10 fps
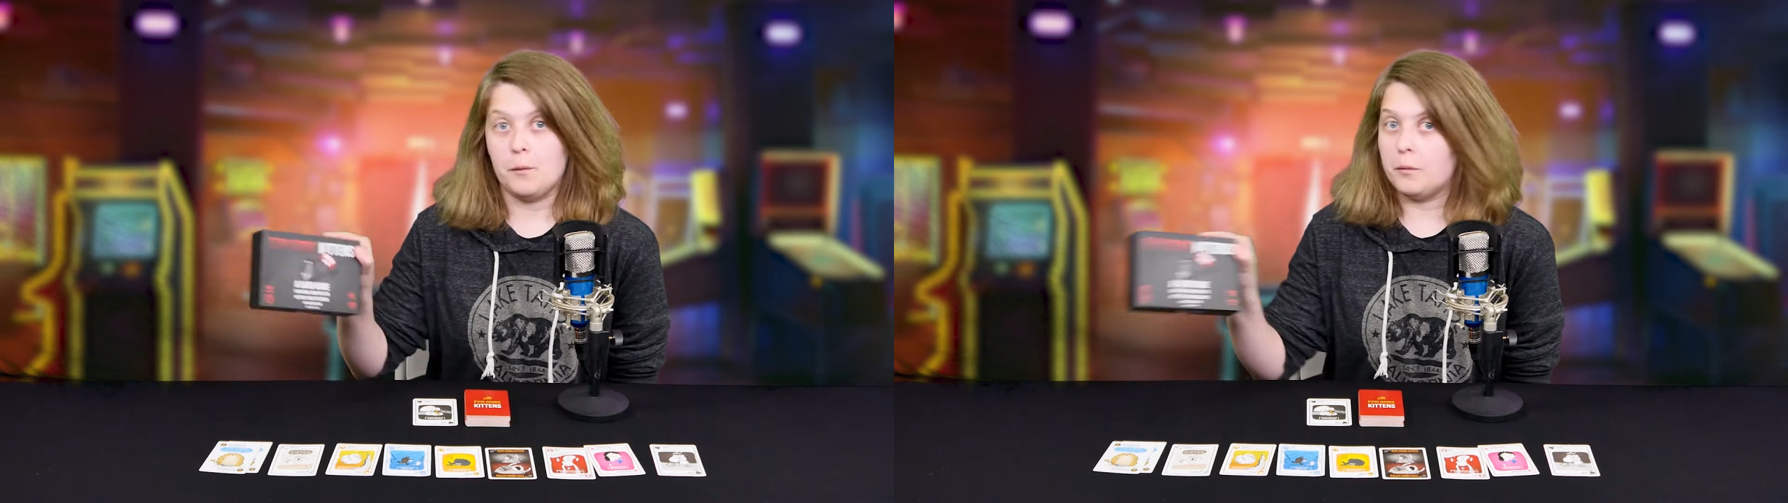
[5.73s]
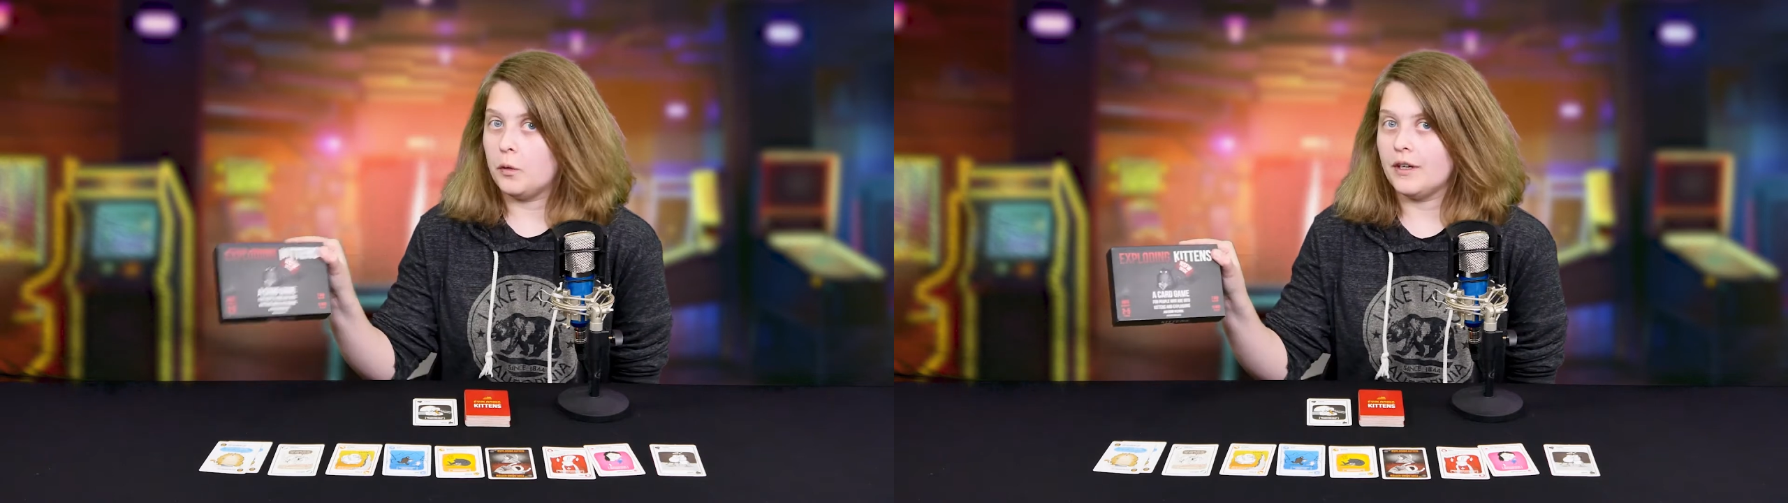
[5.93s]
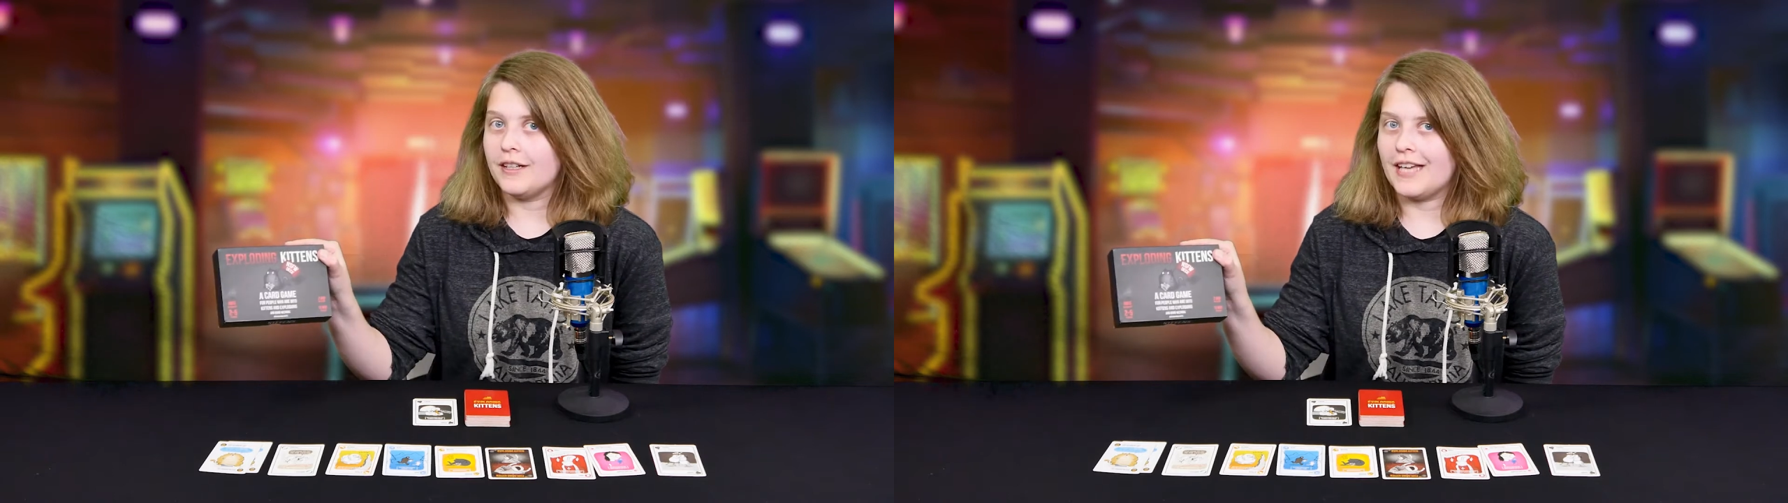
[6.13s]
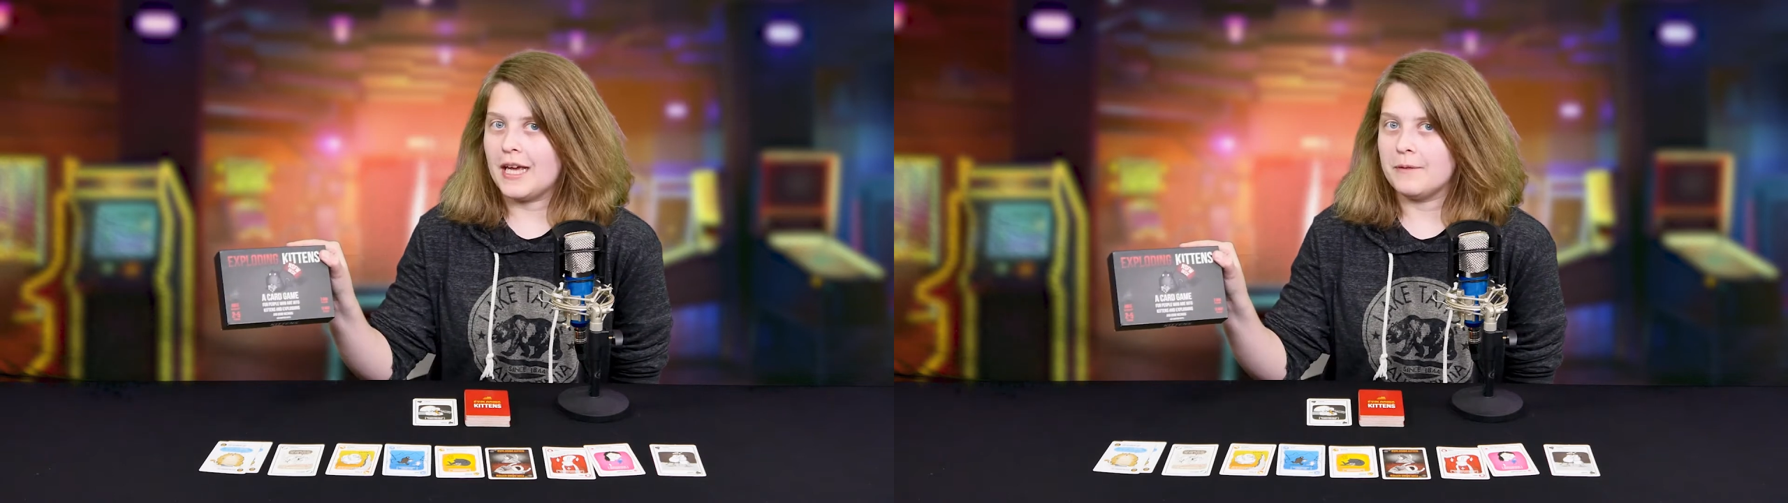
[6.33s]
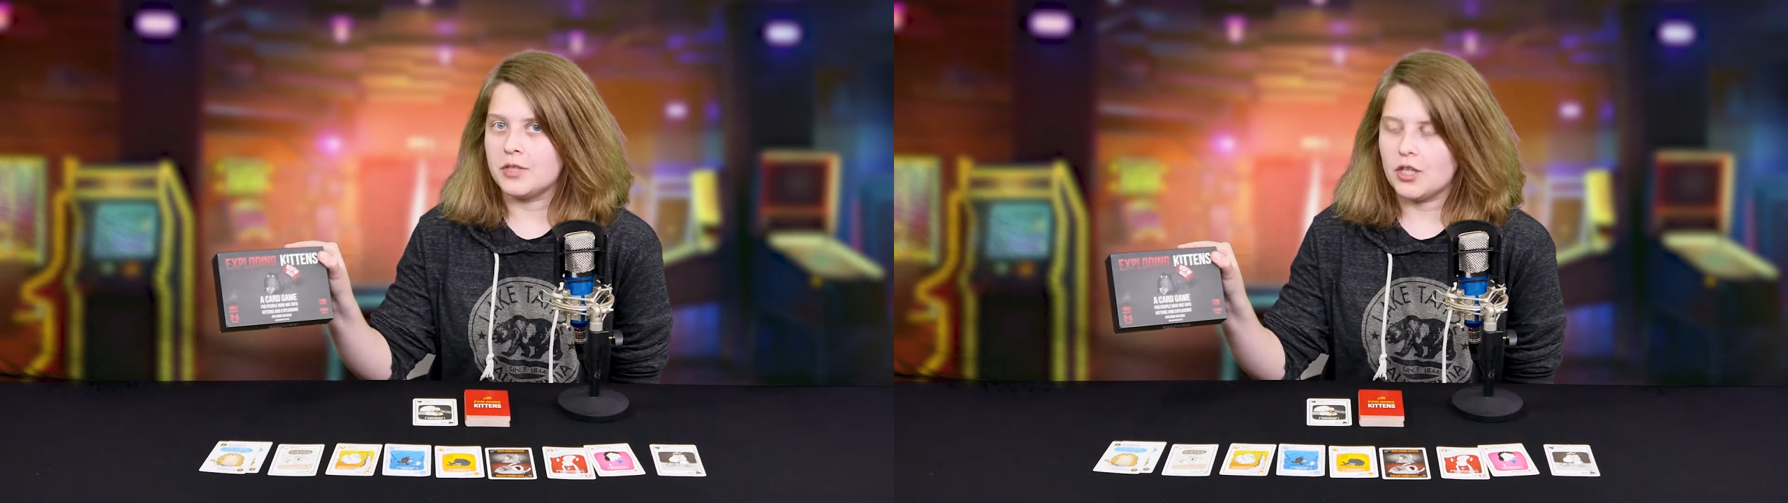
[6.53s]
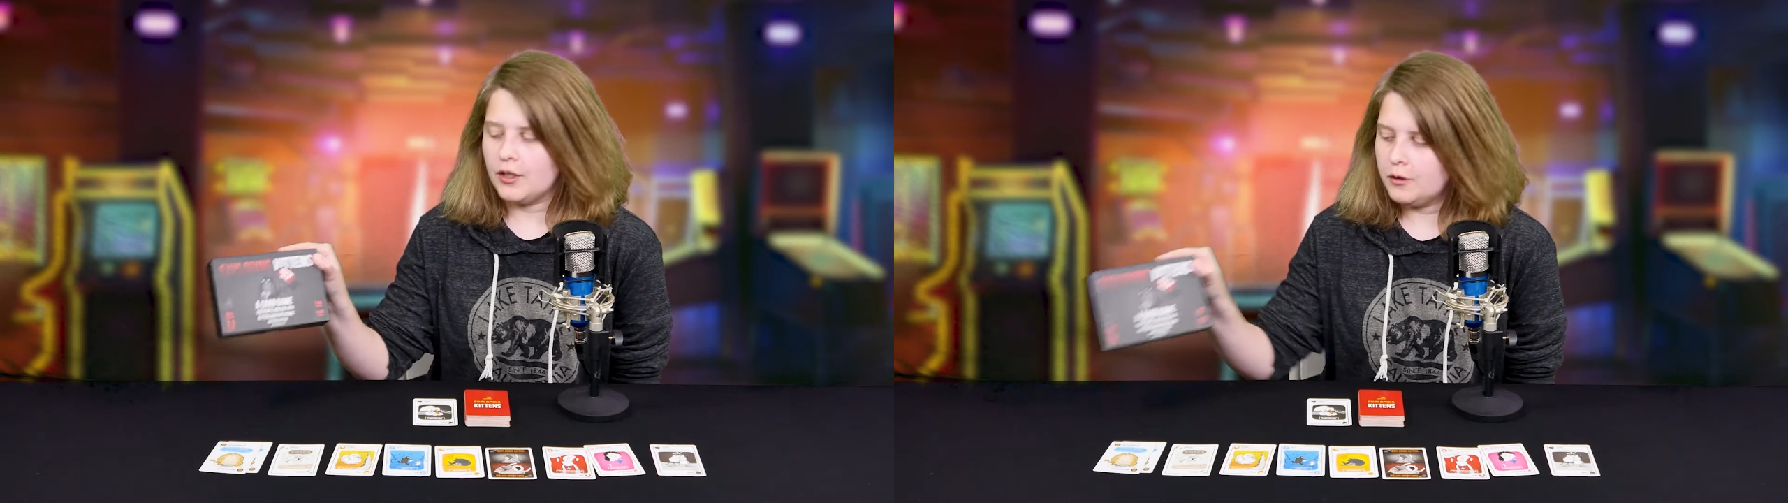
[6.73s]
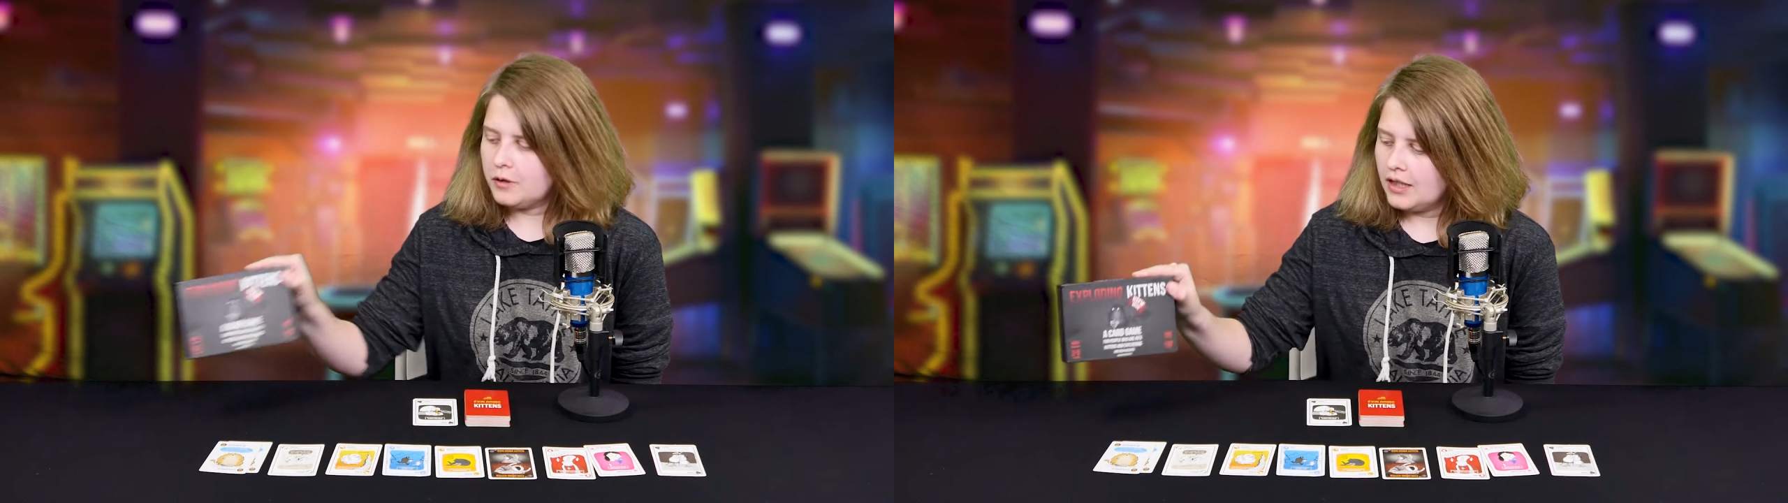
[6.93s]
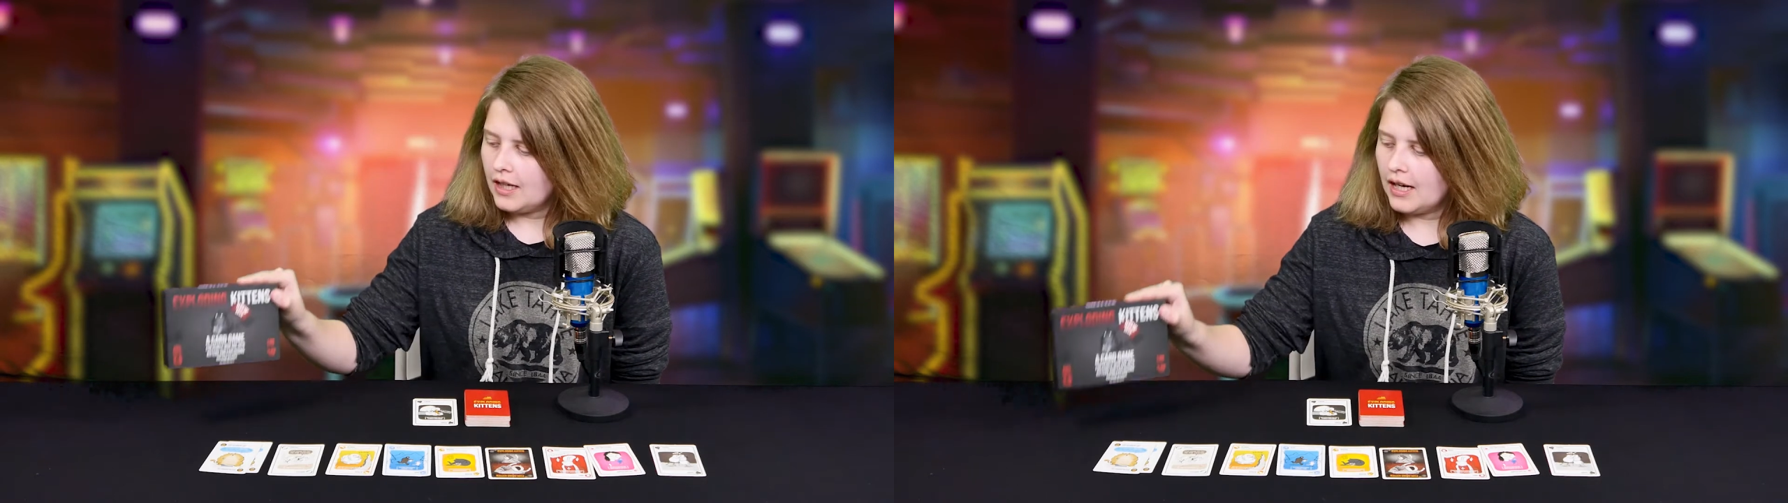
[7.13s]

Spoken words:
board game show.